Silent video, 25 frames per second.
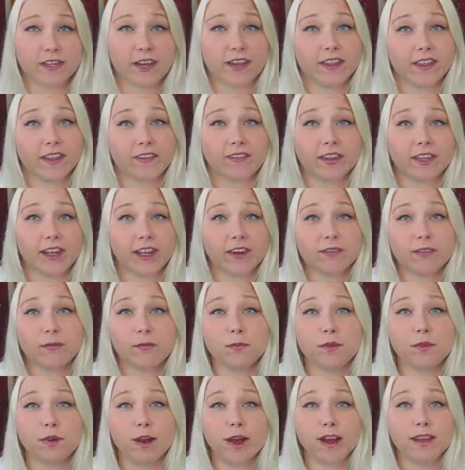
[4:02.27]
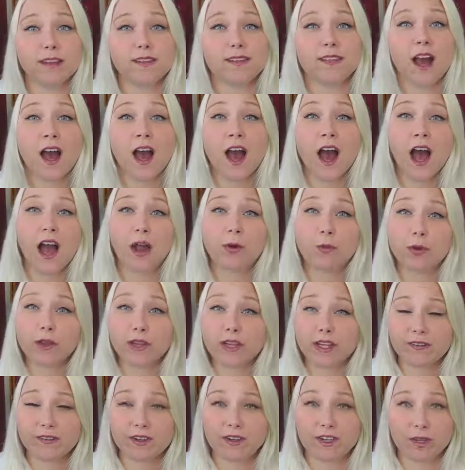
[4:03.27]
I'd love to hear from you guys. I will
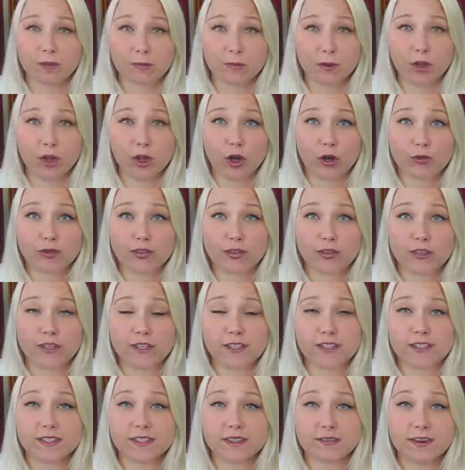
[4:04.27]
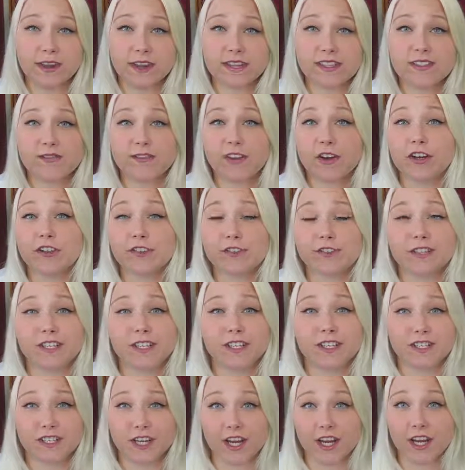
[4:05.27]
leave a link below to this device if you're
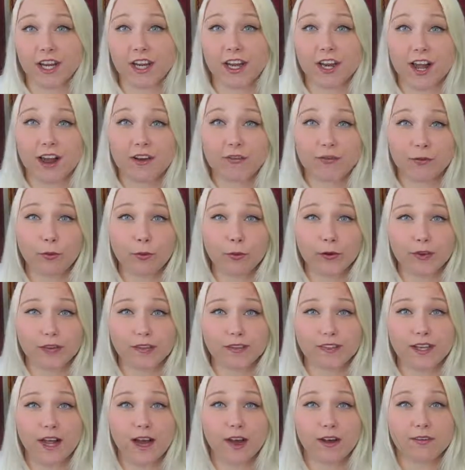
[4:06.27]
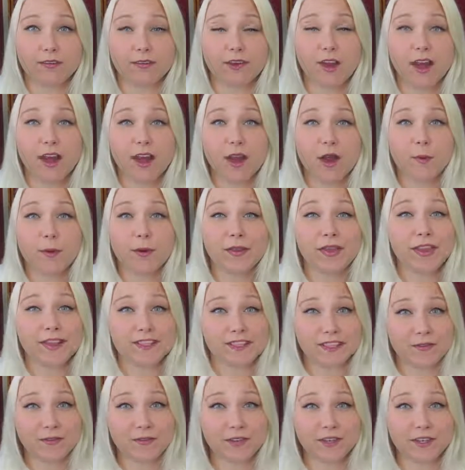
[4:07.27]
interested in checking it out for yourself. But
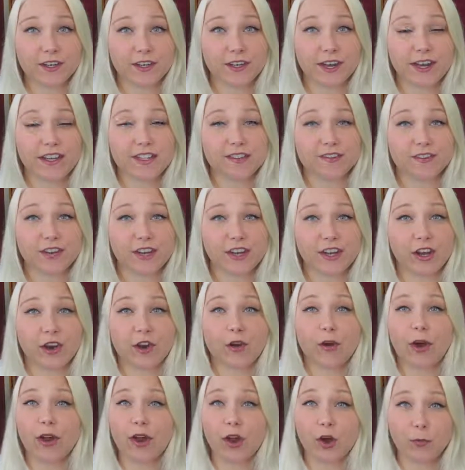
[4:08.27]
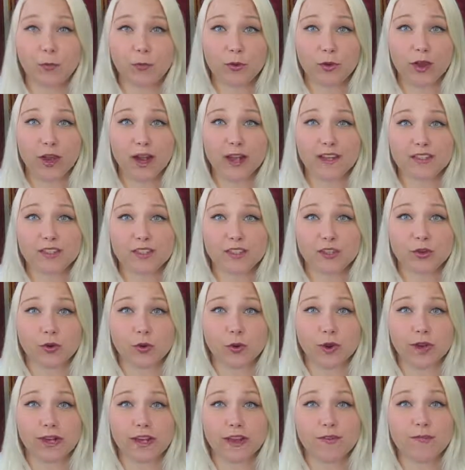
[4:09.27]
that's it for today's video. I hope you guys
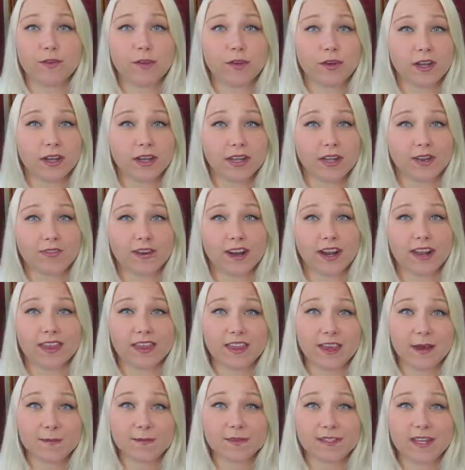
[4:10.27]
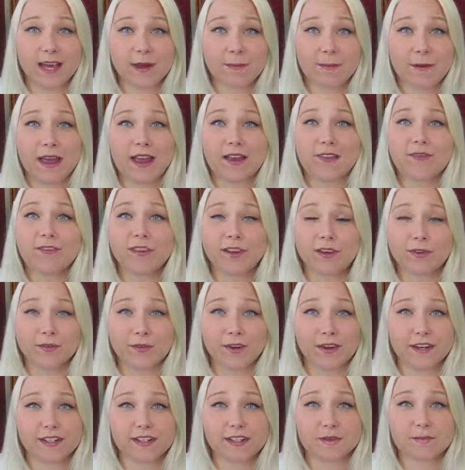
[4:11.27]
enjoyed. If you did, give it a thumbs up, and feel
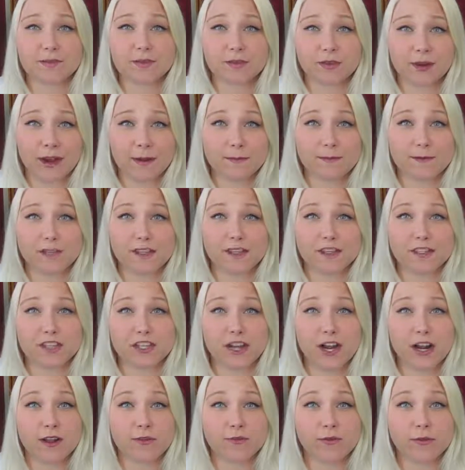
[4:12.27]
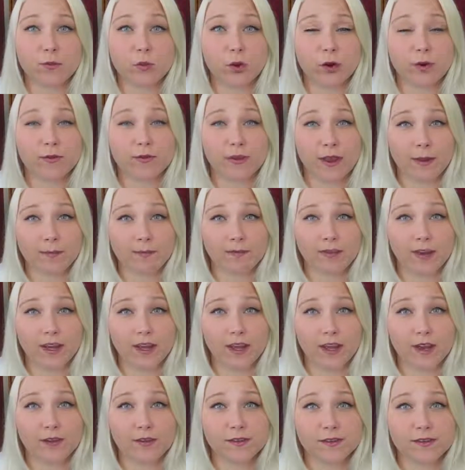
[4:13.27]
free to subscribe to this channel for more vape
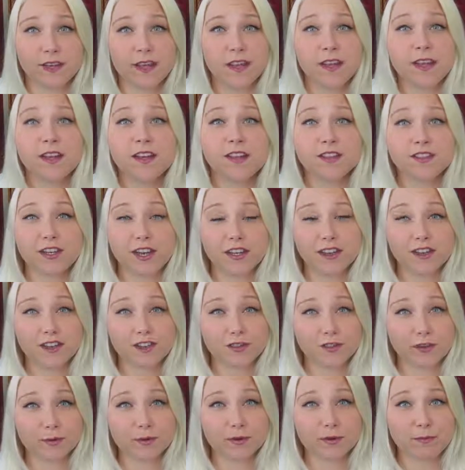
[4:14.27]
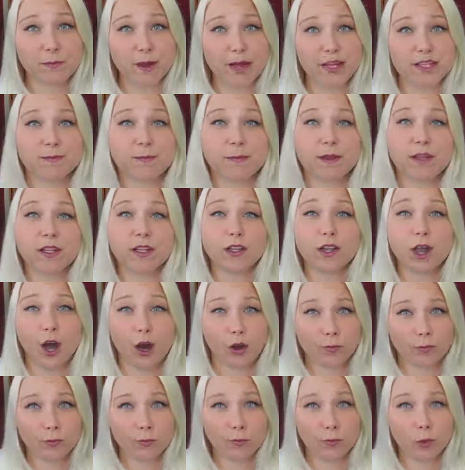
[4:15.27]
videos. Check the description box
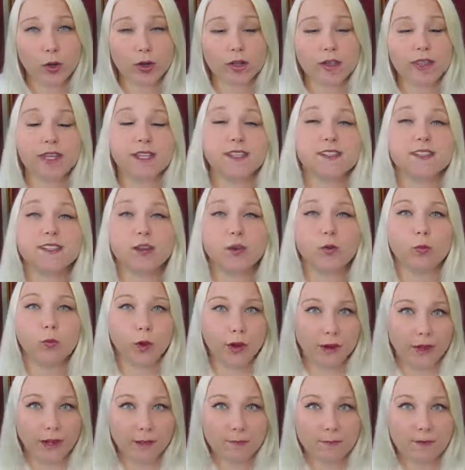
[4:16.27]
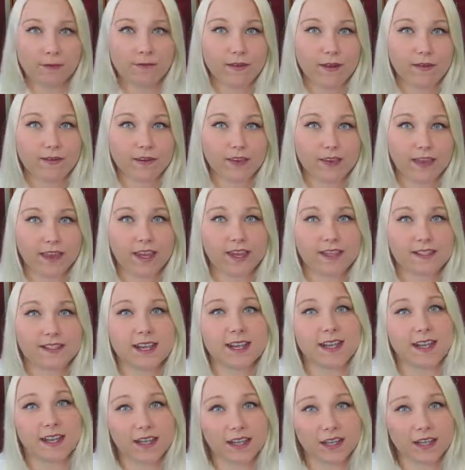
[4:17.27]
below for important links like where to get my favorite things
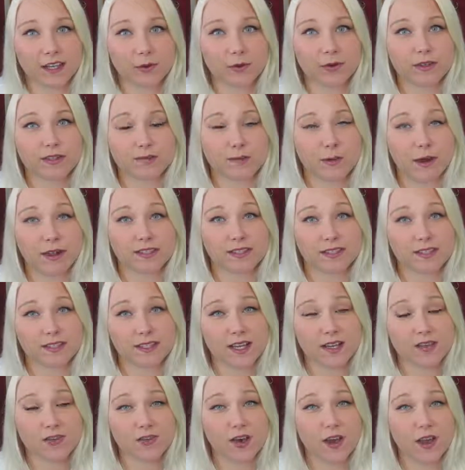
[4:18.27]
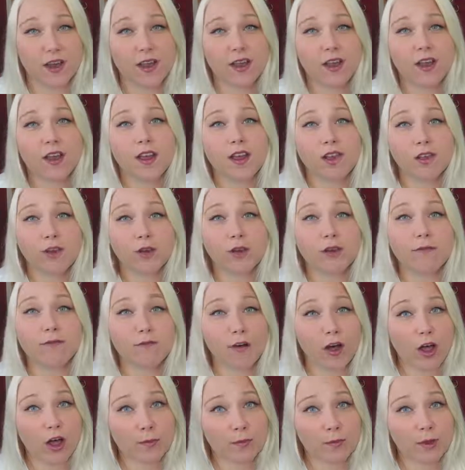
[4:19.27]
like e-liquids, mods, etc. You can
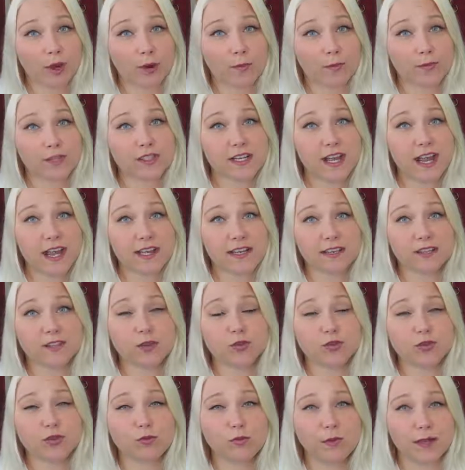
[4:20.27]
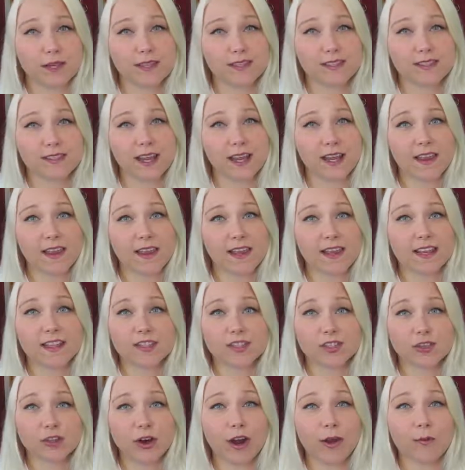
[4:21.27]
follow me on almost any social media site like
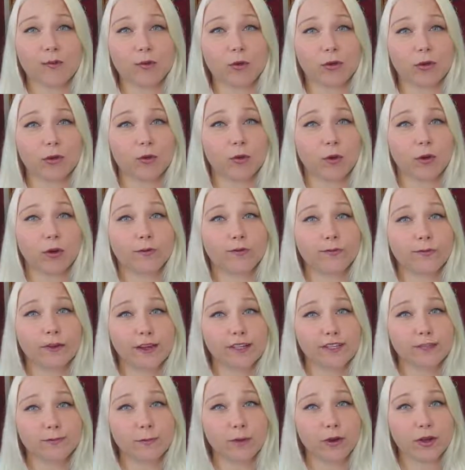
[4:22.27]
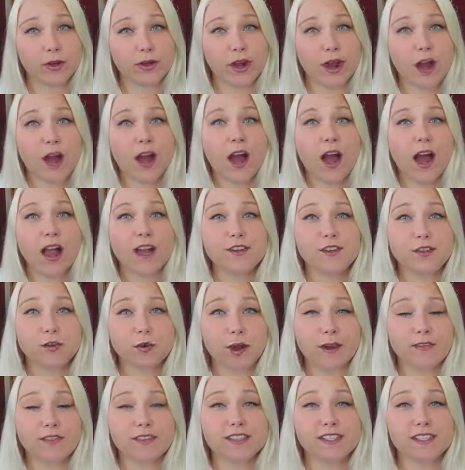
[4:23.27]
Instagram, Twitter, or Facebook. I do
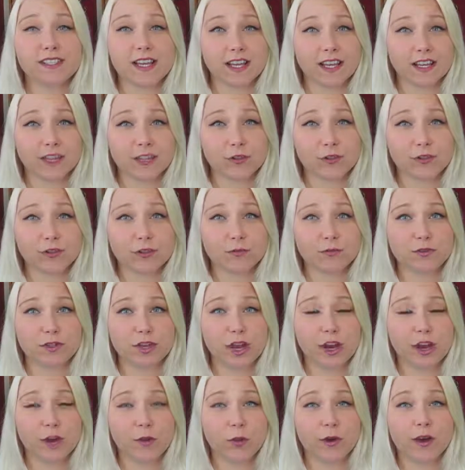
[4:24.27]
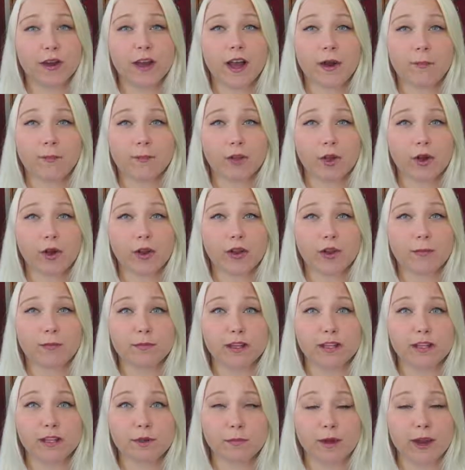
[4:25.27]
have a second YouTube channel where I upload
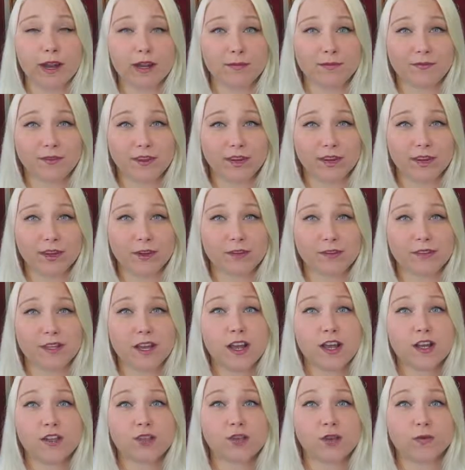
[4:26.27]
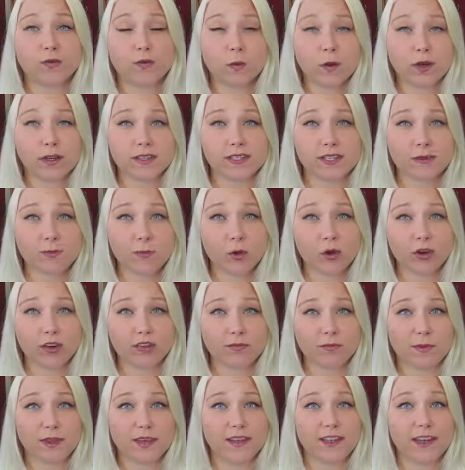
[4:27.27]
completely random videos, so if you want to see more
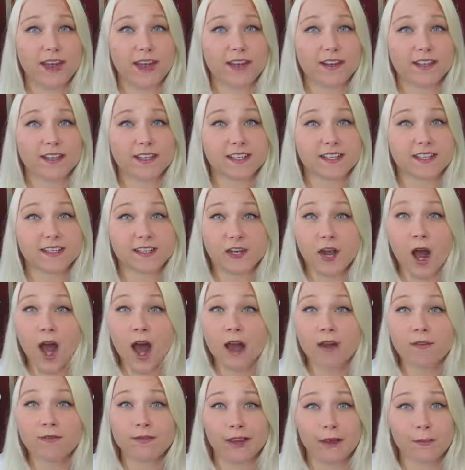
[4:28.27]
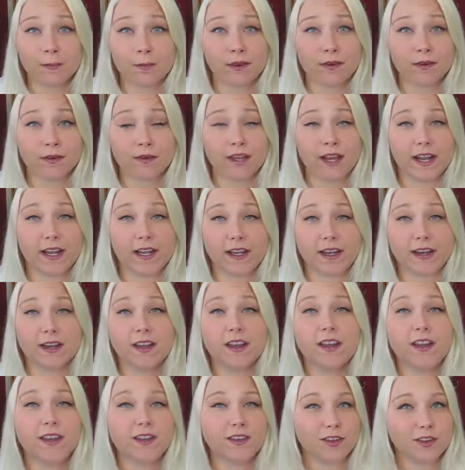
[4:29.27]
of me that is not vaping related,
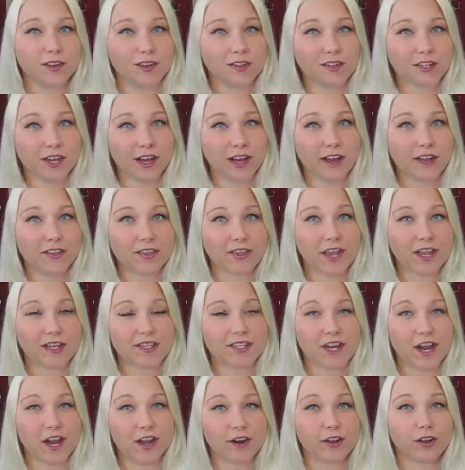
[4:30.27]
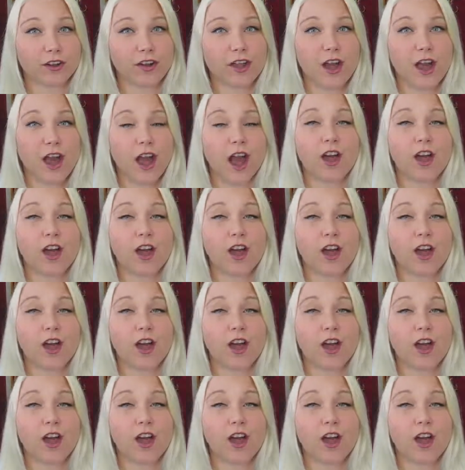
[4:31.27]
you can check out that channel.